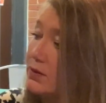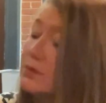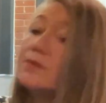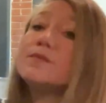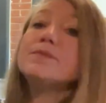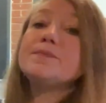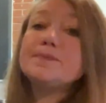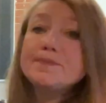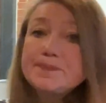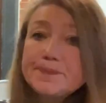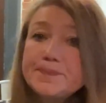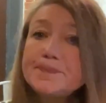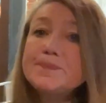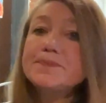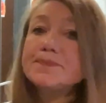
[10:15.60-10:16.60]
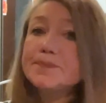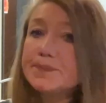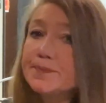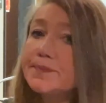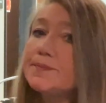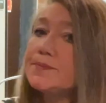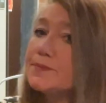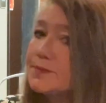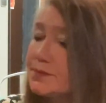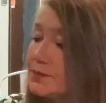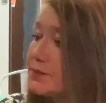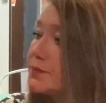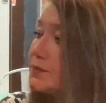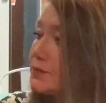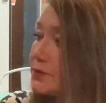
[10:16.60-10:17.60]

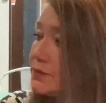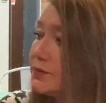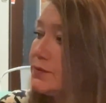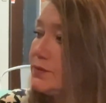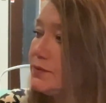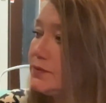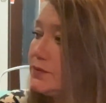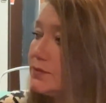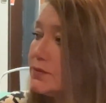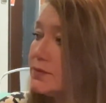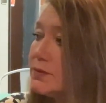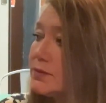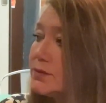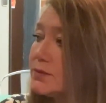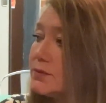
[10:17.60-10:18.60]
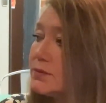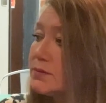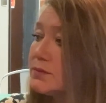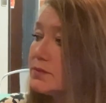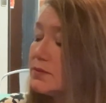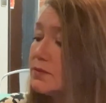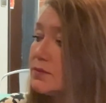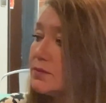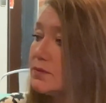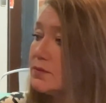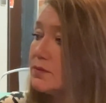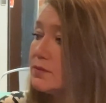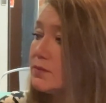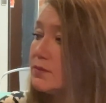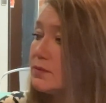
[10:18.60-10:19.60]

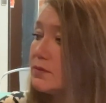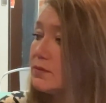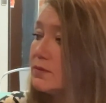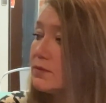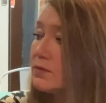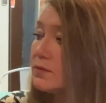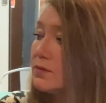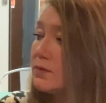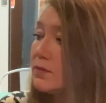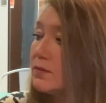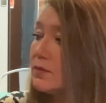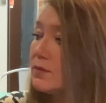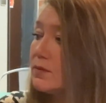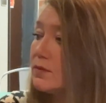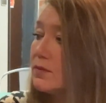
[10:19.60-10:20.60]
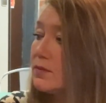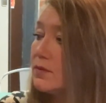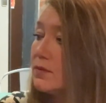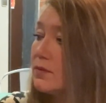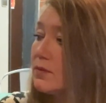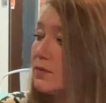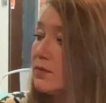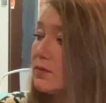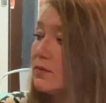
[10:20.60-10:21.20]
[no speech]